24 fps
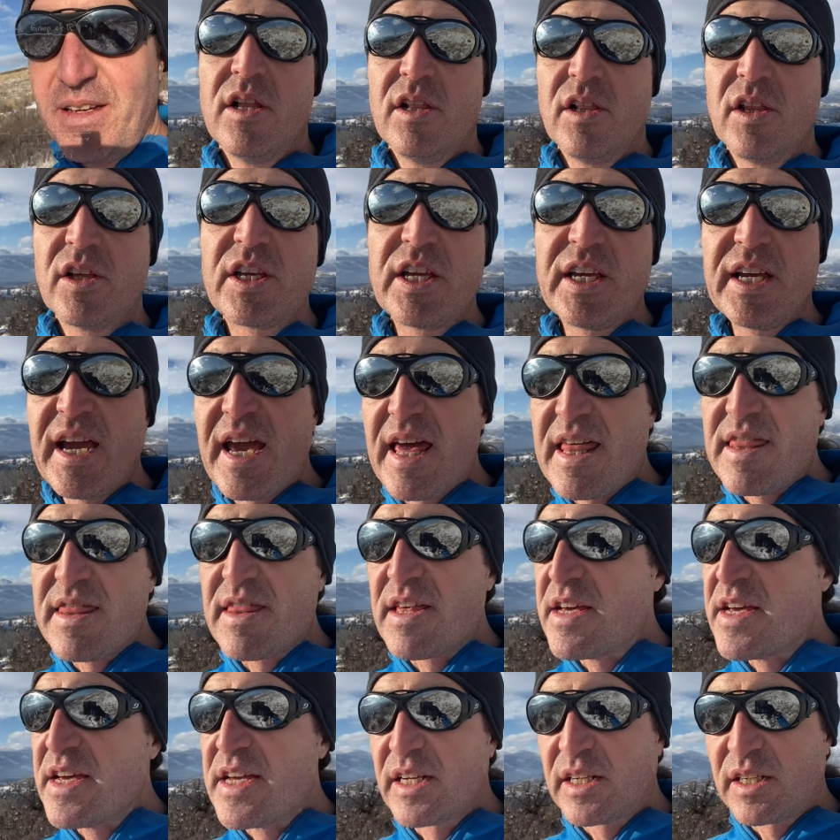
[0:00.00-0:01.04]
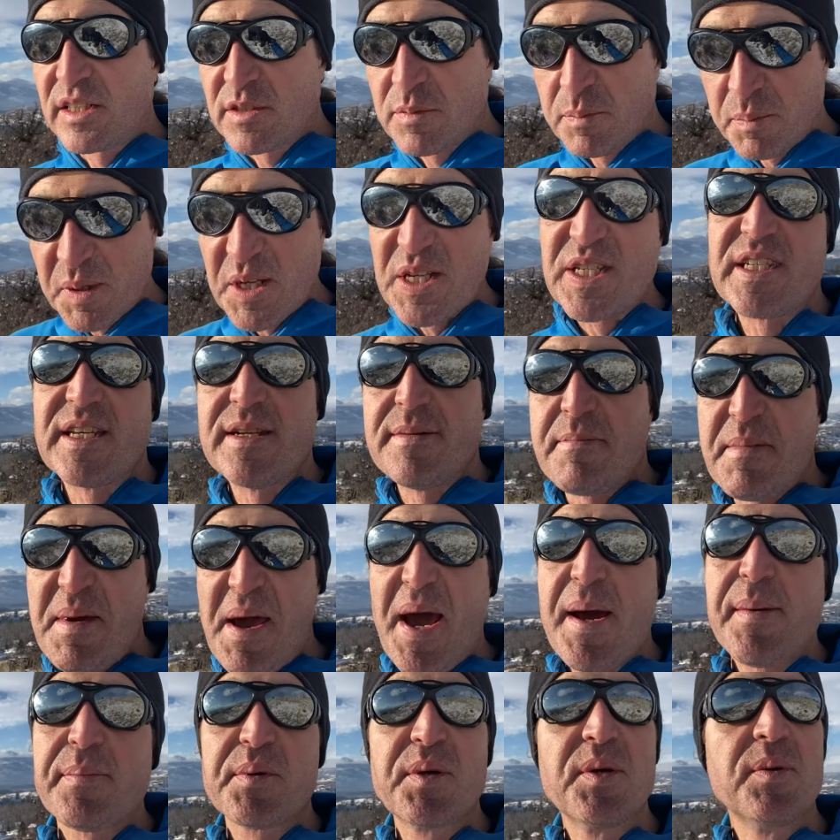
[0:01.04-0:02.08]
Looking at the explicit
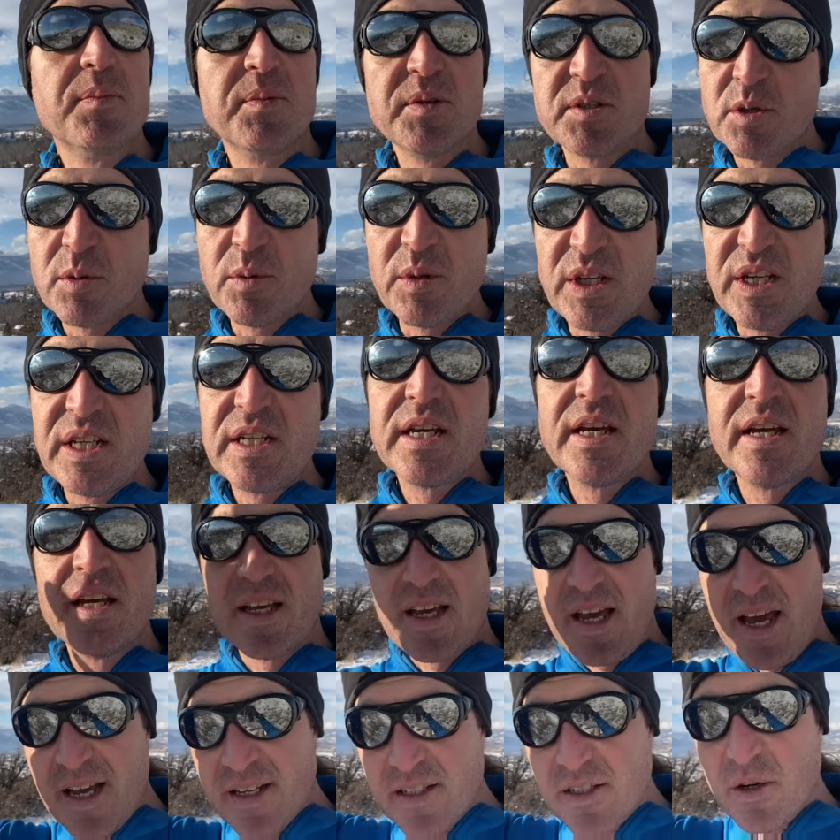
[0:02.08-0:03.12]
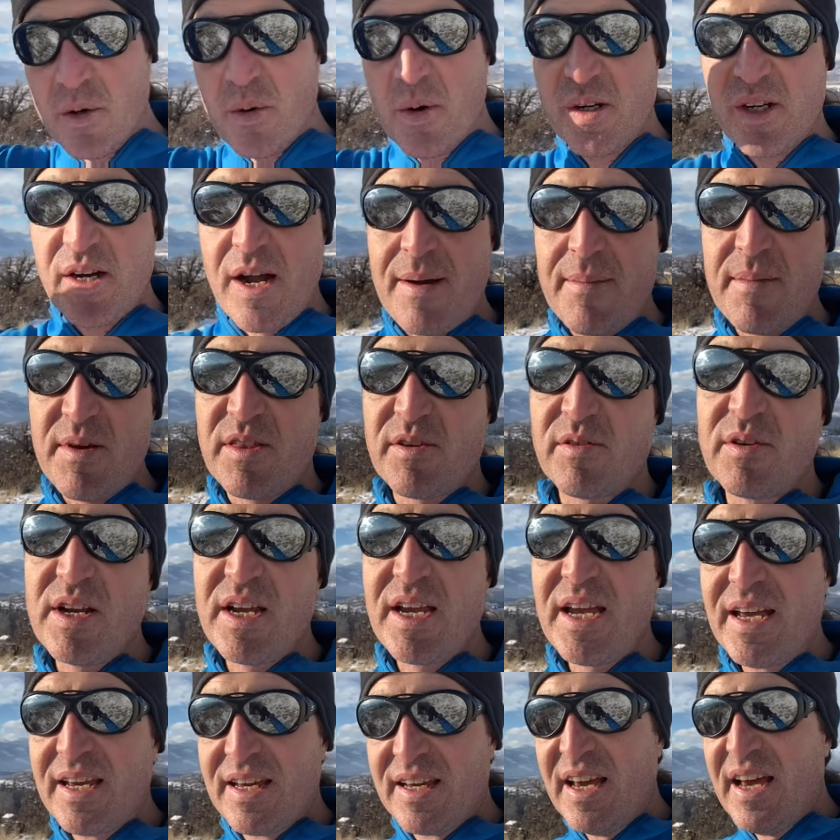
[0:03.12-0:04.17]
map between SO1, comma
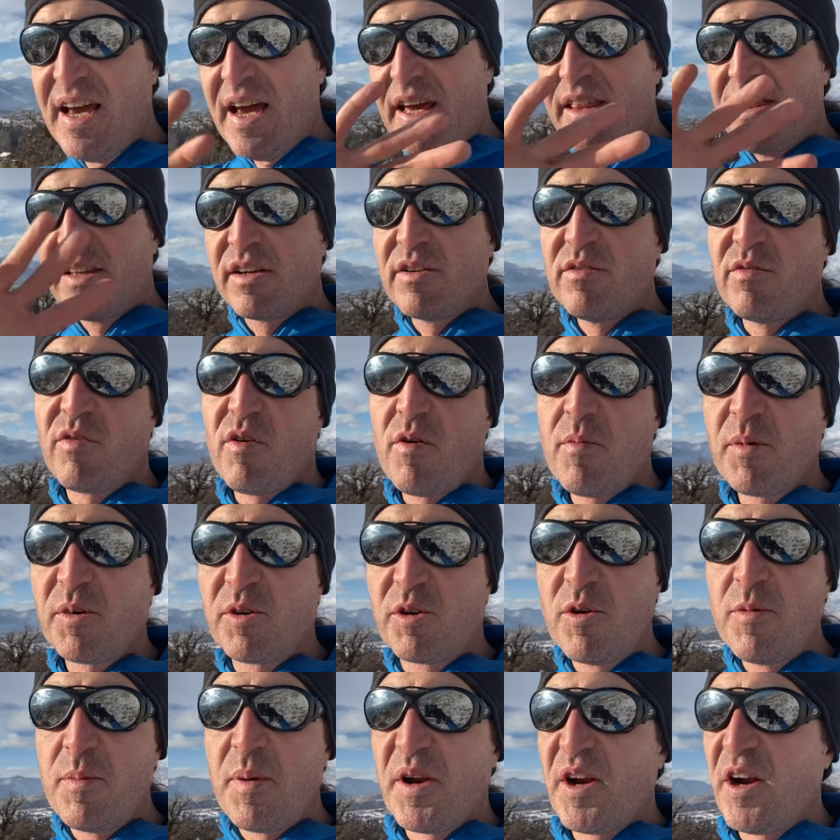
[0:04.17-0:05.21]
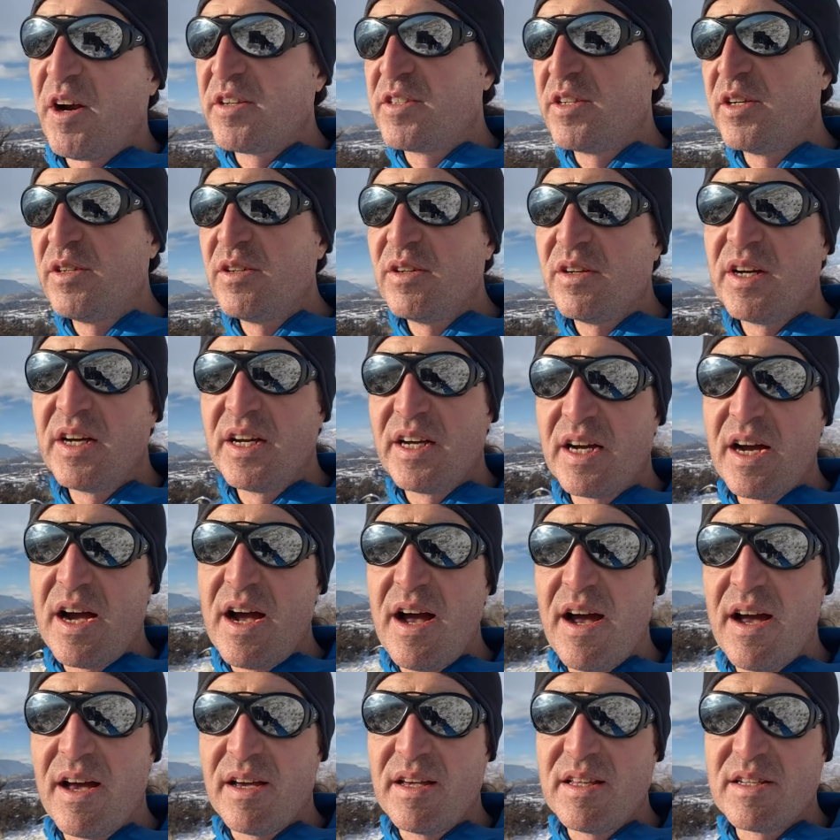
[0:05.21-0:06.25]
3 and the conformal group on R2
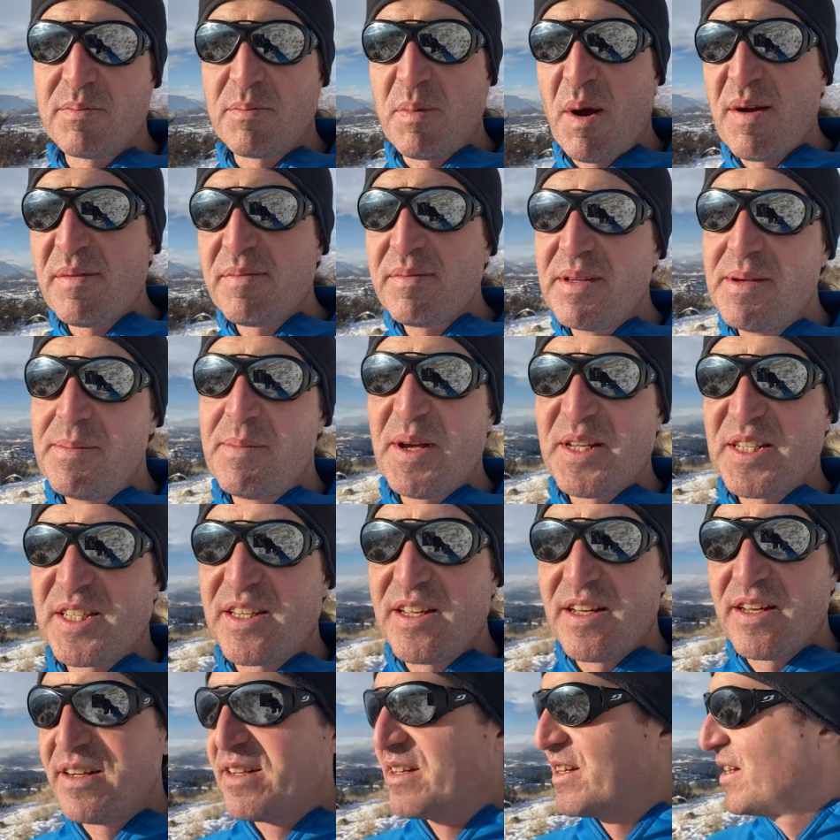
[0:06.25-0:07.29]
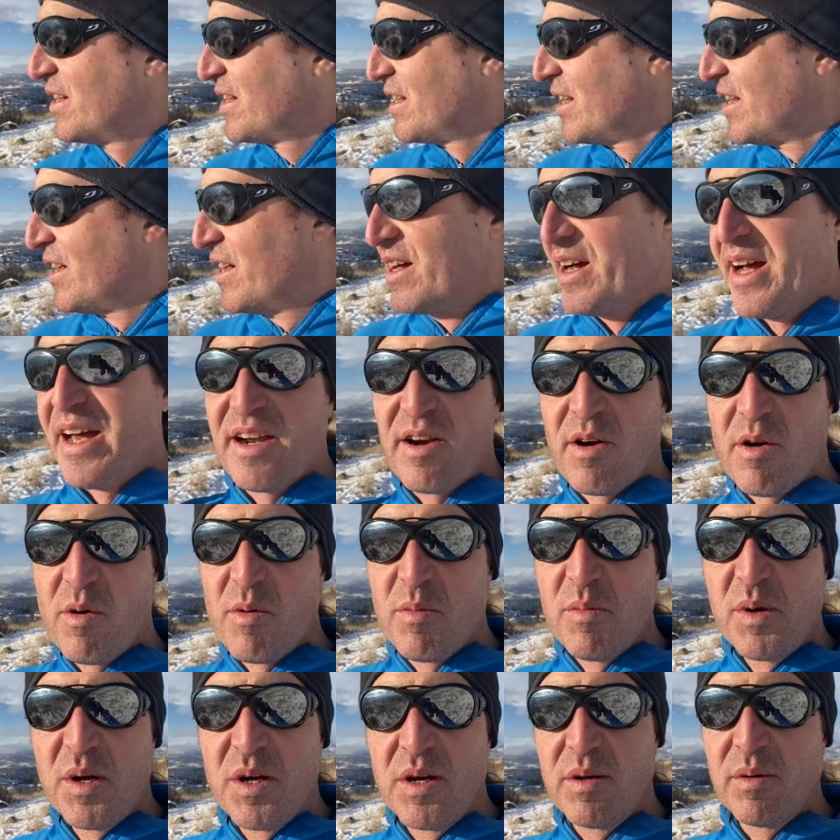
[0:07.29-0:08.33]
uh, is probably best done at
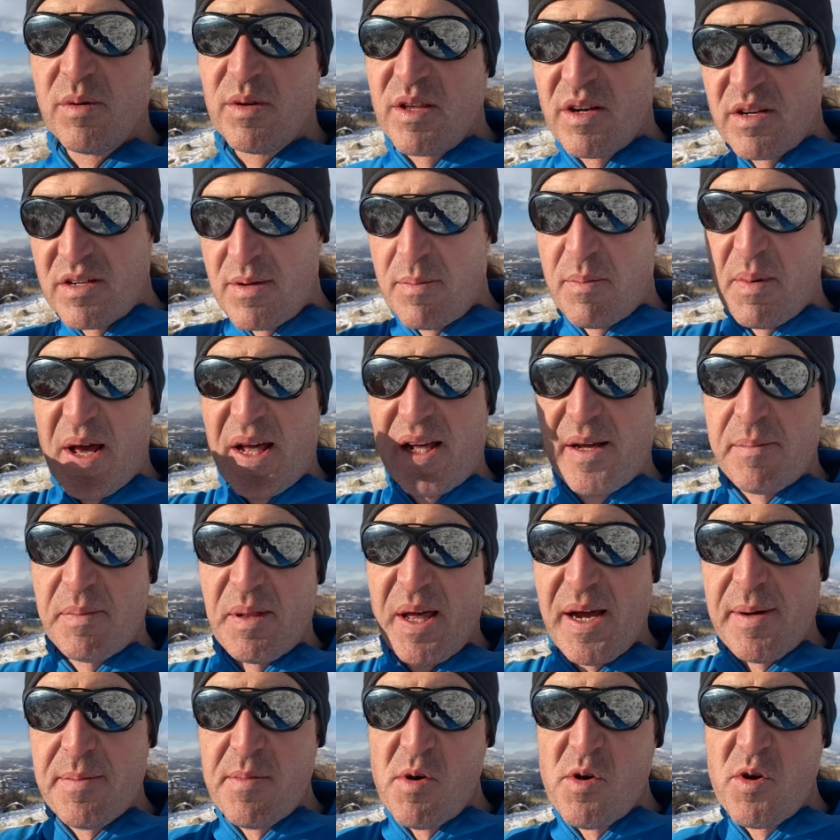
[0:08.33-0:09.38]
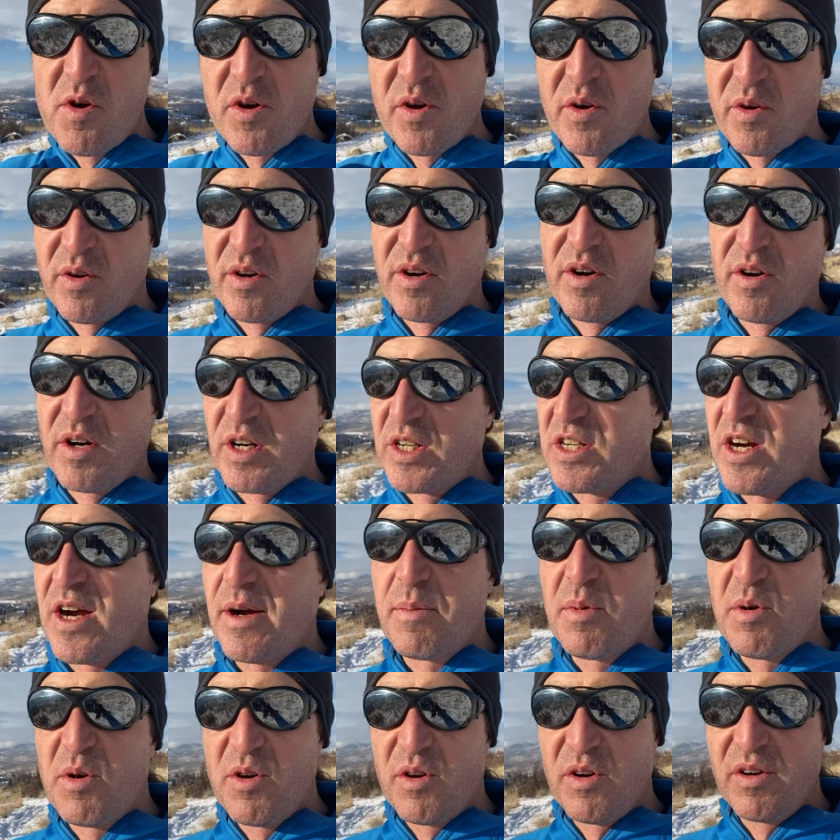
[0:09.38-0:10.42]
home where there's a blackboard or, or a
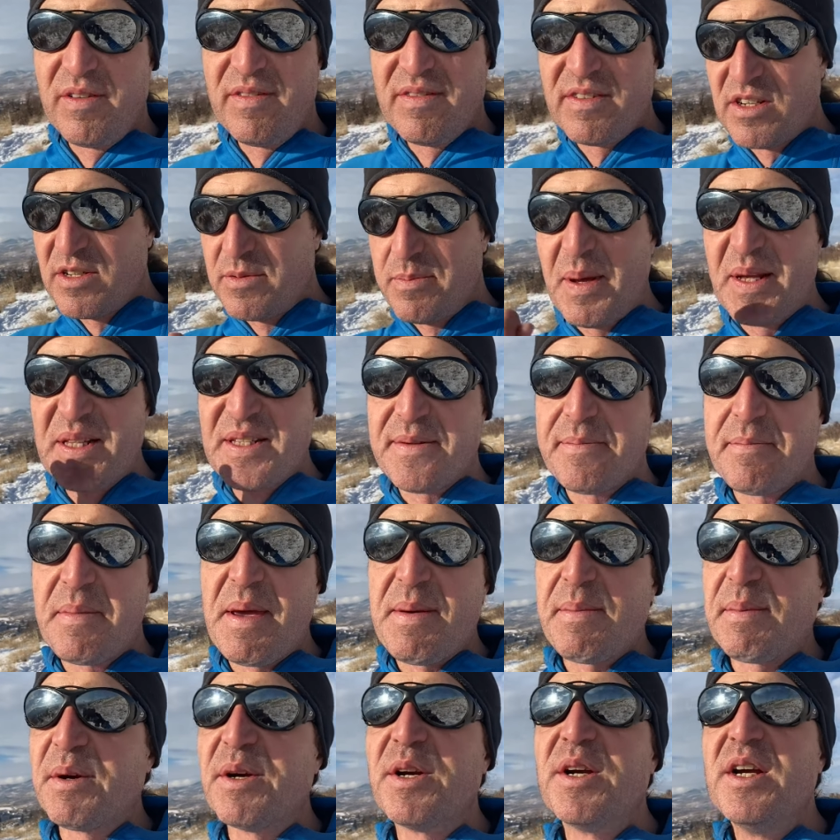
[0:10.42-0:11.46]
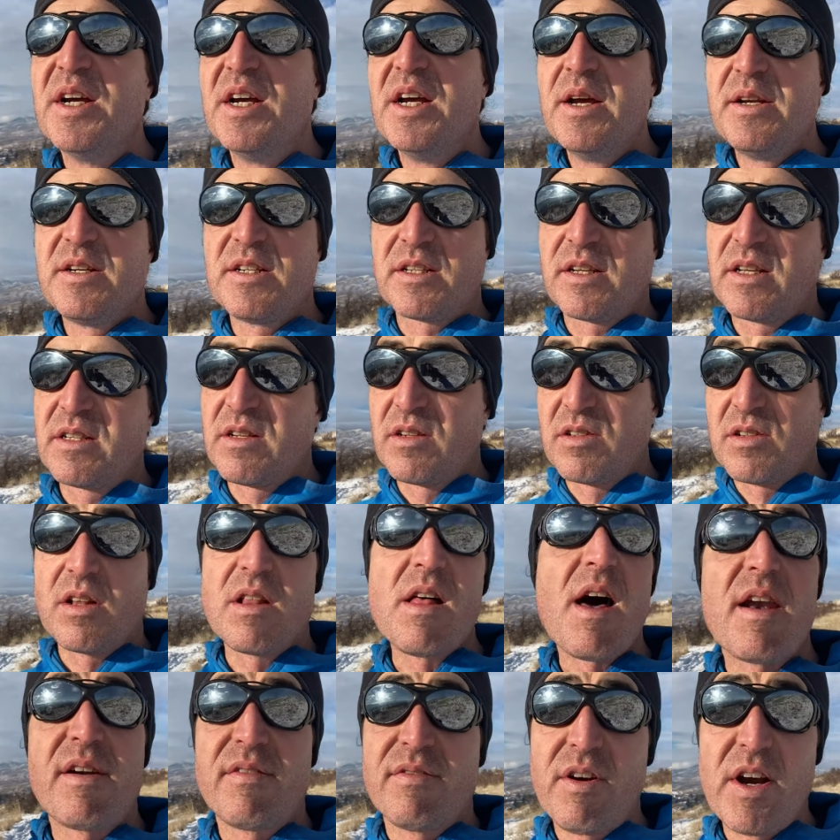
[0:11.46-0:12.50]
chalkboard or even just pens and paper just because there's a
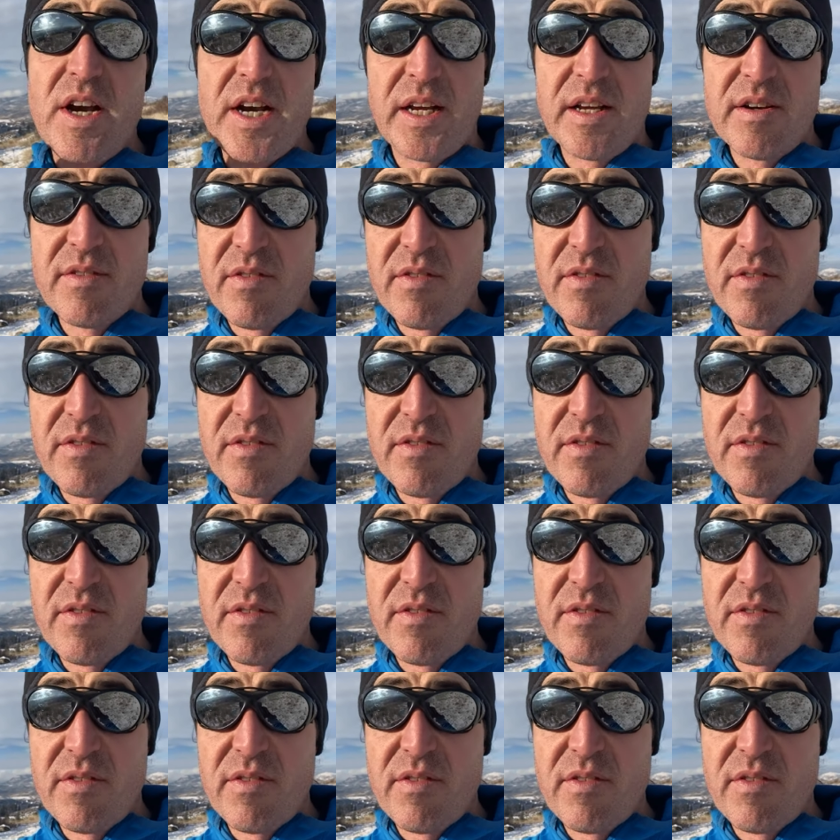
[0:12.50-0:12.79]
lot of writing